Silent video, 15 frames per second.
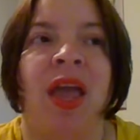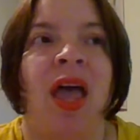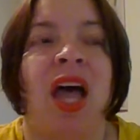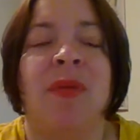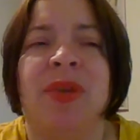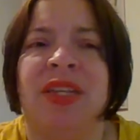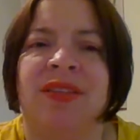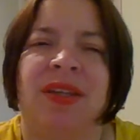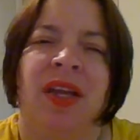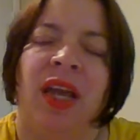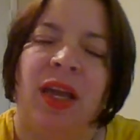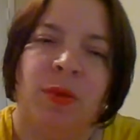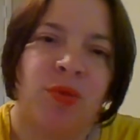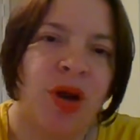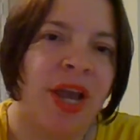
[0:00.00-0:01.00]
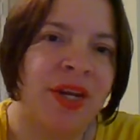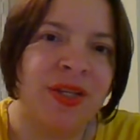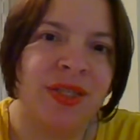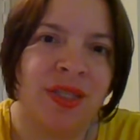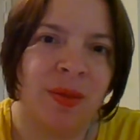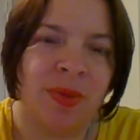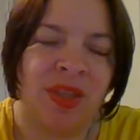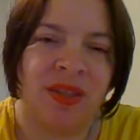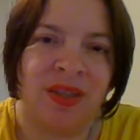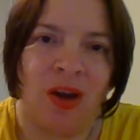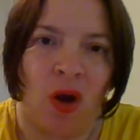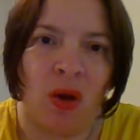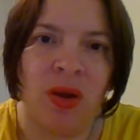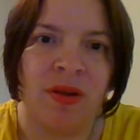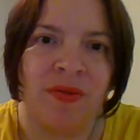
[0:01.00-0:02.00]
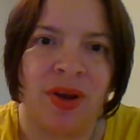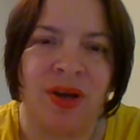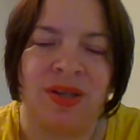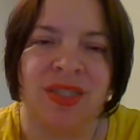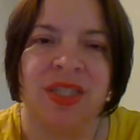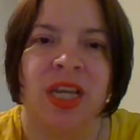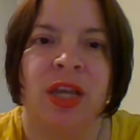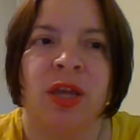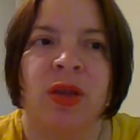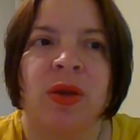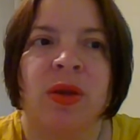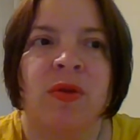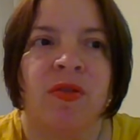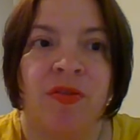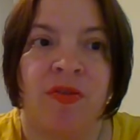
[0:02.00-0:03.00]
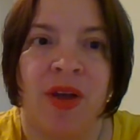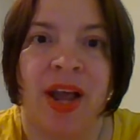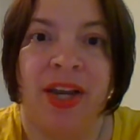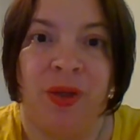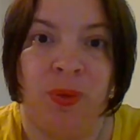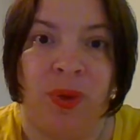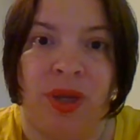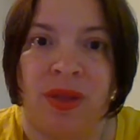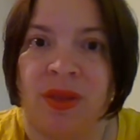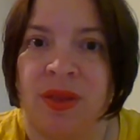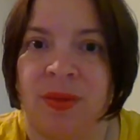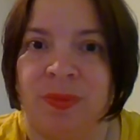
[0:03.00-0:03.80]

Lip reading: I mean, pride is something that all of us fight with.